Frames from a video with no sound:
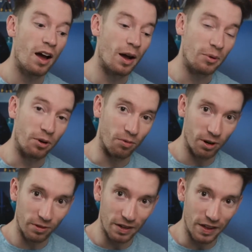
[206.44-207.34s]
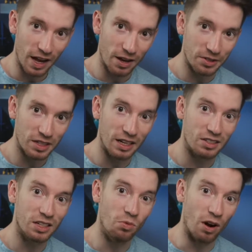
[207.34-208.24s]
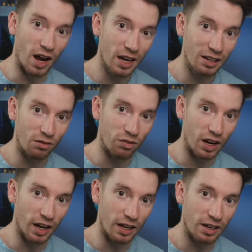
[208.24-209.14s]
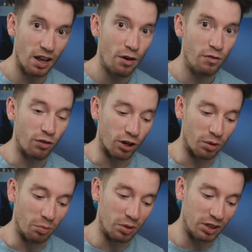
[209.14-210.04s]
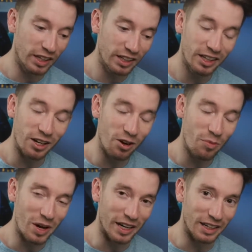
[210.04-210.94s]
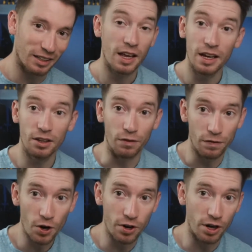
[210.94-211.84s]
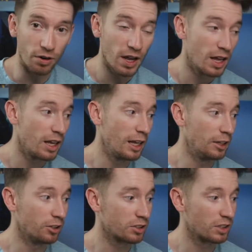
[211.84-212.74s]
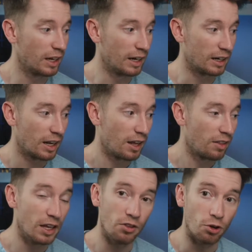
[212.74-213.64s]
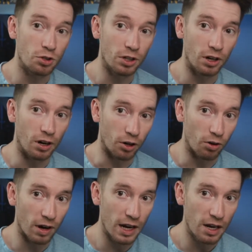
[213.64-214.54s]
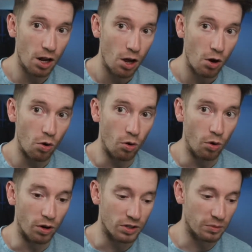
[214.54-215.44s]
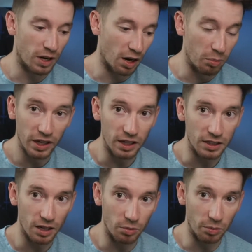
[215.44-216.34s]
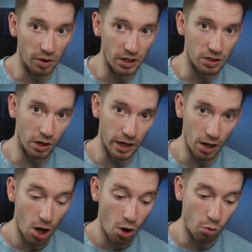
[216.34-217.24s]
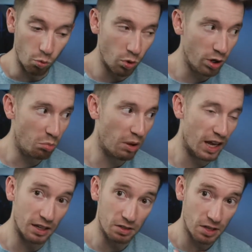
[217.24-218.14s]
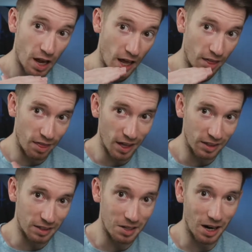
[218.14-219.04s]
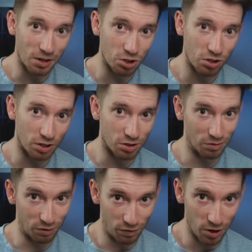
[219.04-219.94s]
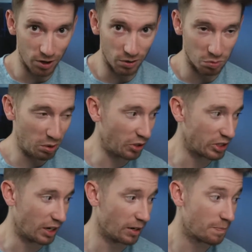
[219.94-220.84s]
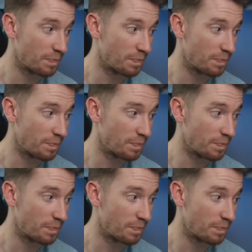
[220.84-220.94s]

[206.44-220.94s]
I'm gonna run around the house and see what I can find for completely no money. In the photo, it looks like they either took it on a crate or some kind of picnic table, but it's a wood base that the entire structure of the photo is built on.